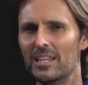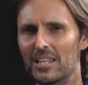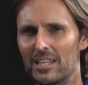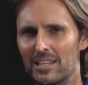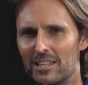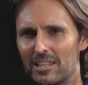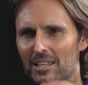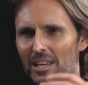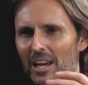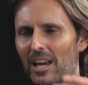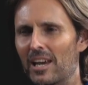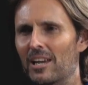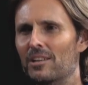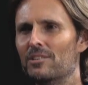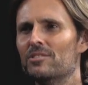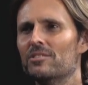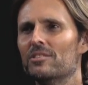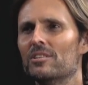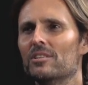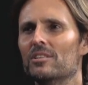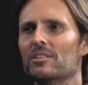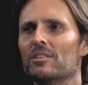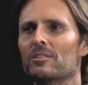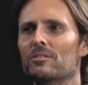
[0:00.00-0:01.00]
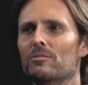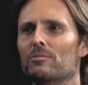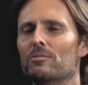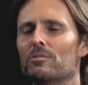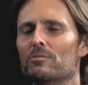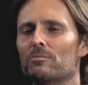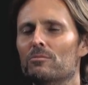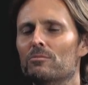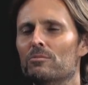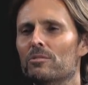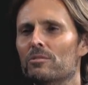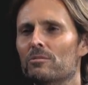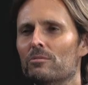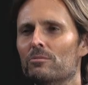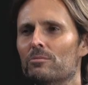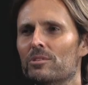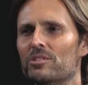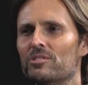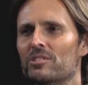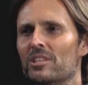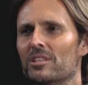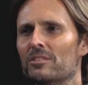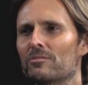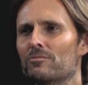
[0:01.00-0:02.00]
engage the re
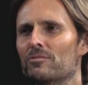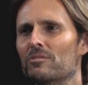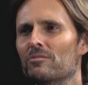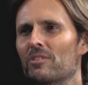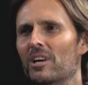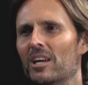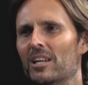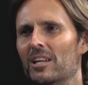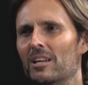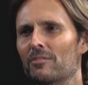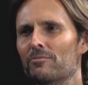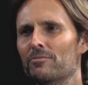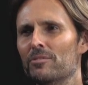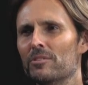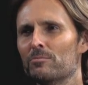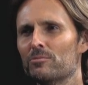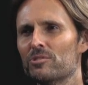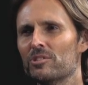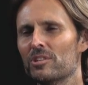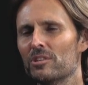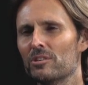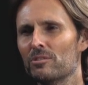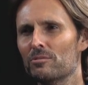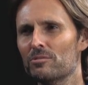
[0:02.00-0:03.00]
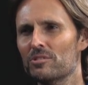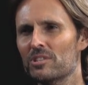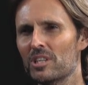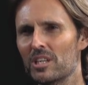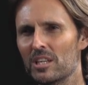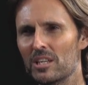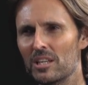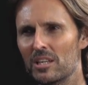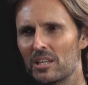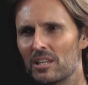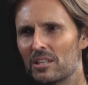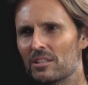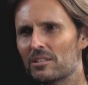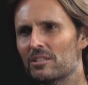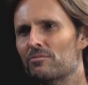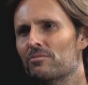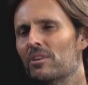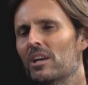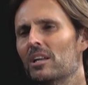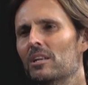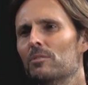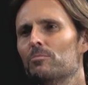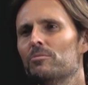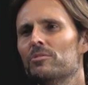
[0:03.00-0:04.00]
receipt of divine love for themselves, mm.
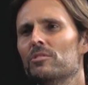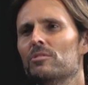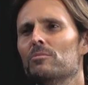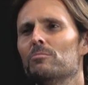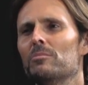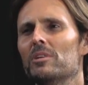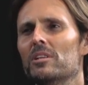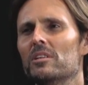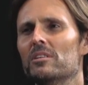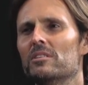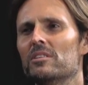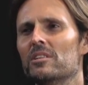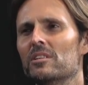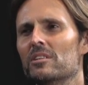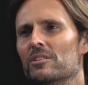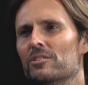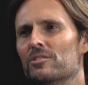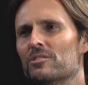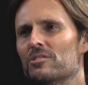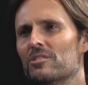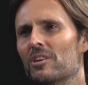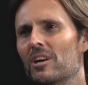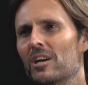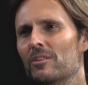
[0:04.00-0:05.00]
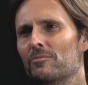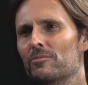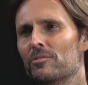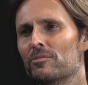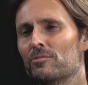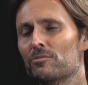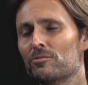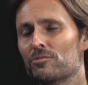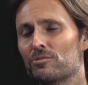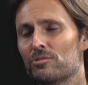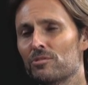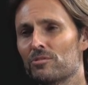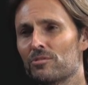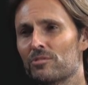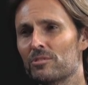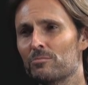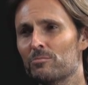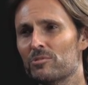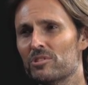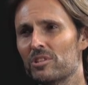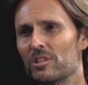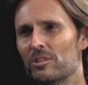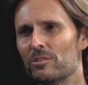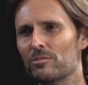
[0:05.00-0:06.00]
develop humility and a desire for the truth
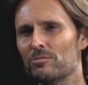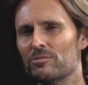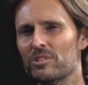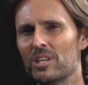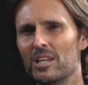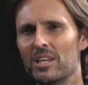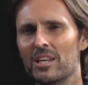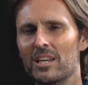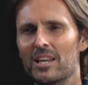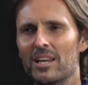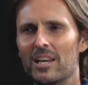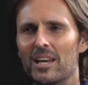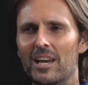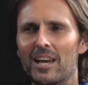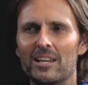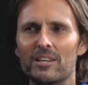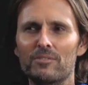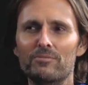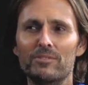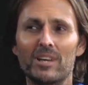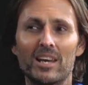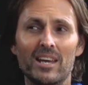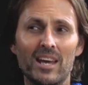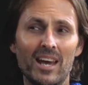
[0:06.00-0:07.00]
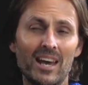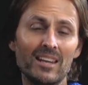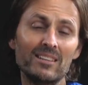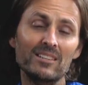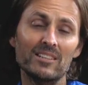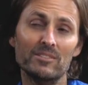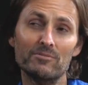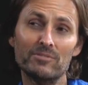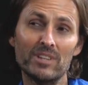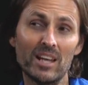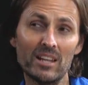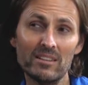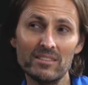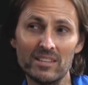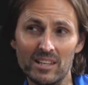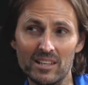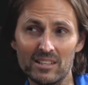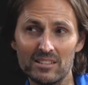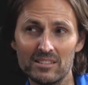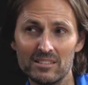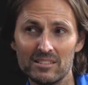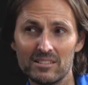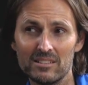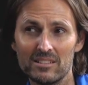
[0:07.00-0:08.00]
themselves. Yeah. And if they hadn't have done
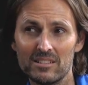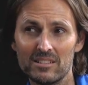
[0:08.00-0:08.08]
that,